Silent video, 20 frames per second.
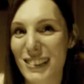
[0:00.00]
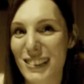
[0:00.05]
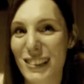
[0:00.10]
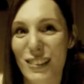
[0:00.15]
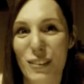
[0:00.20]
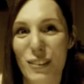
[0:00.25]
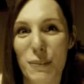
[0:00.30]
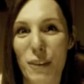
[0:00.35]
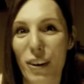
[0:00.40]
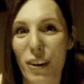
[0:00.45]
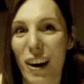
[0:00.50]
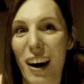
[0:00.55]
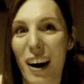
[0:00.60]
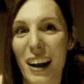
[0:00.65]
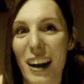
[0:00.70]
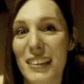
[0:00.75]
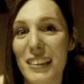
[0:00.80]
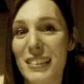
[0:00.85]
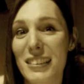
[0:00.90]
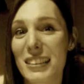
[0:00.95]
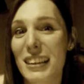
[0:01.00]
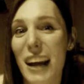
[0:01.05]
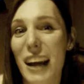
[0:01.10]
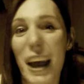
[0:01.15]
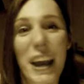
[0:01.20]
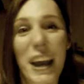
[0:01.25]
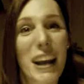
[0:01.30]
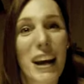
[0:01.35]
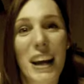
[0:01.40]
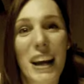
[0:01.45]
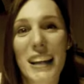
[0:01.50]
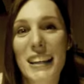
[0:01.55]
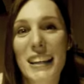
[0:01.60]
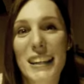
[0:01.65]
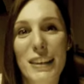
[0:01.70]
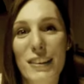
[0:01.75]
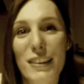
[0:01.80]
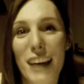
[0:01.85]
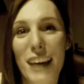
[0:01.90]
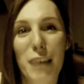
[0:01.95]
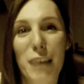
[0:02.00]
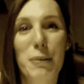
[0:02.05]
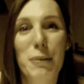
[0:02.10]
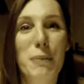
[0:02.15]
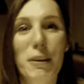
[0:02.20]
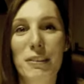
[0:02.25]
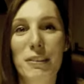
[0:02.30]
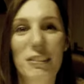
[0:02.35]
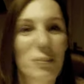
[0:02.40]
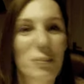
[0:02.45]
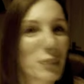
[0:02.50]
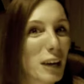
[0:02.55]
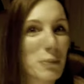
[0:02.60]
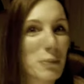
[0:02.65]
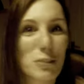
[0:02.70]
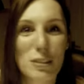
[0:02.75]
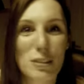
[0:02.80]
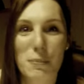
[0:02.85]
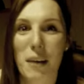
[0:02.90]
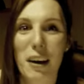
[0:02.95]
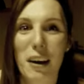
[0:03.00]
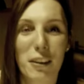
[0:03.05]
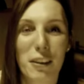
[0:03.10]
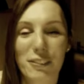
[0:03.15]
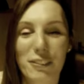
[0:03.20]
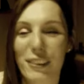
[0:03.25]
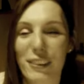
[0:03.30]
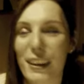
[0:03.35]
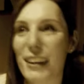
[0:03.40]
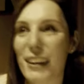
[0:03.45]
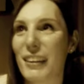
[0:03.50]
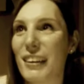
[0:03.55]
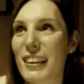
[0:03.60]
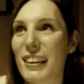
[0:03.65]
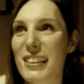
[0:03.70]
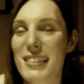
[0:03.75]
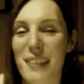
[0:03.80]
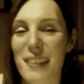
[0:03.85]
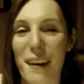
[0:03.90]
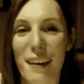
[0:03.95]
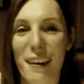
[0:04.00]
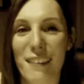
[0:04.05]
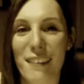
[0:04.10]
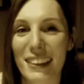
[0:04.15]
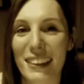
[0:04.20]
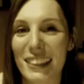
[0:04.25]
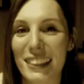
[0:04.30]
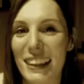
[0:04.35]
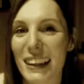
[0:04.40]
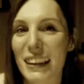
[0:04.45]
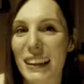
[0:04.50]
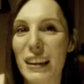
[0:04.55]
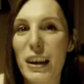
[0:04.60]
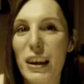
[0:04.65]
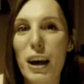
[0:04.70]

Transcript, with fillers: She's from Long Island and okay, in the UK we won't be able to buy off of her site or anything.